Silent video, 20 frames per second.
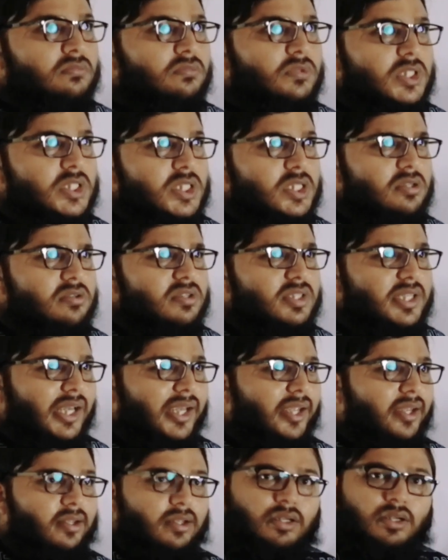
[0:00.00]
What do you
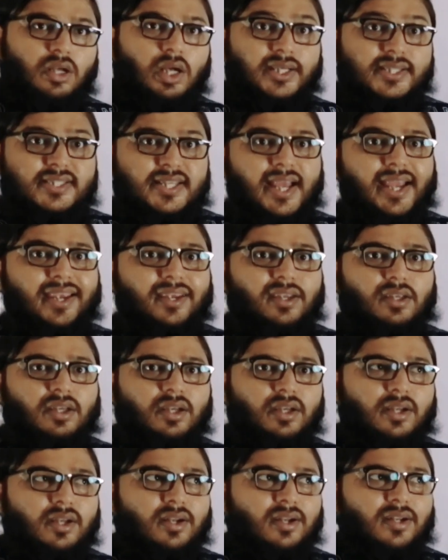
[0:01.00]
take? I take.
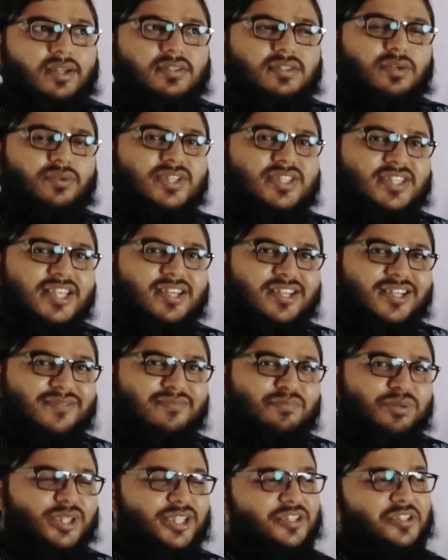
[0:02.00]
So it's
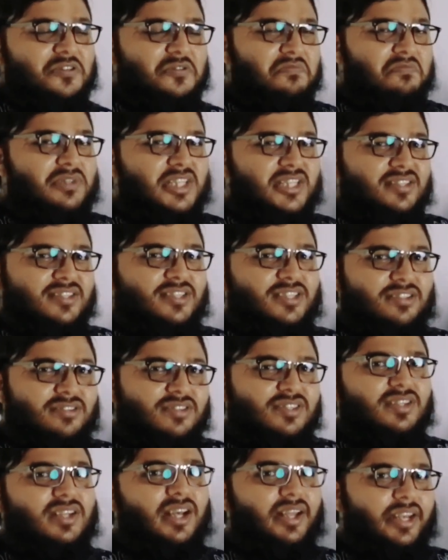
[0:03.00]
incomplete. You must
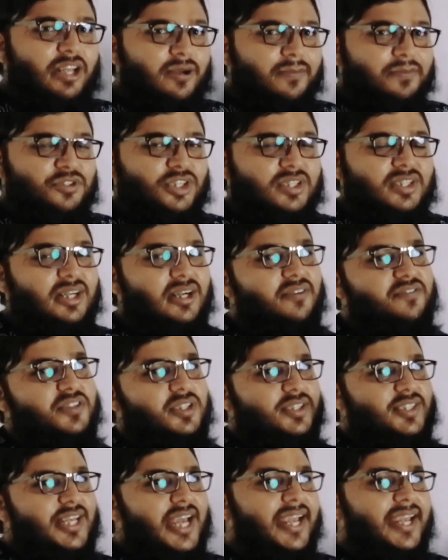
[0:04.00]
use an object
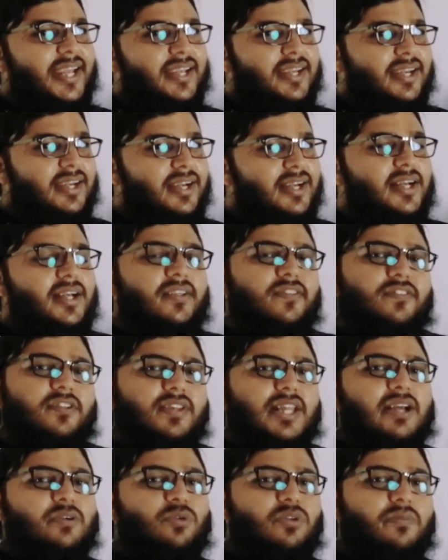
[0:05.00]
after take. So
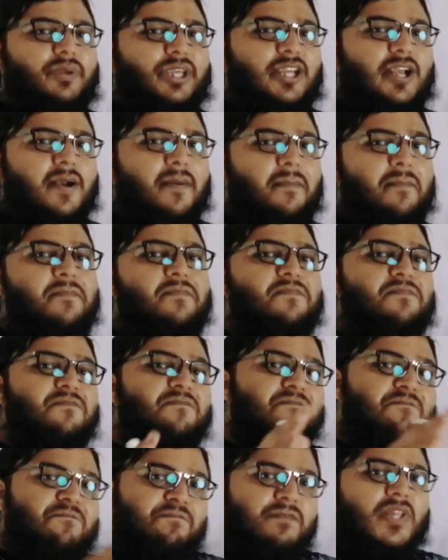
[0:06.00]
that will become
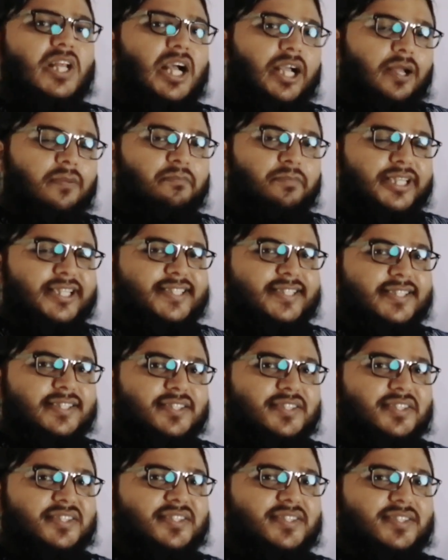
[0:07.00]
a complete
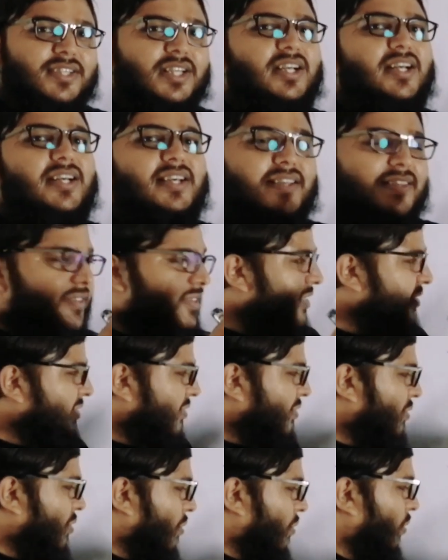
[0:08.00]
sentence. This
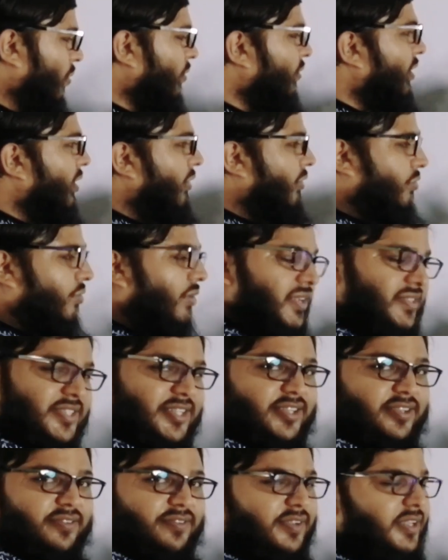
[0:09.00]
is called
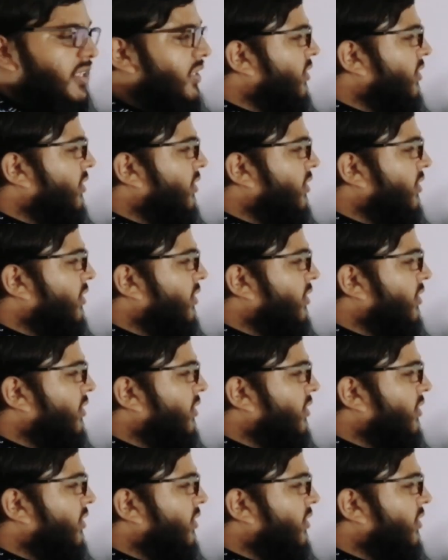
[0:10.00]
transitive.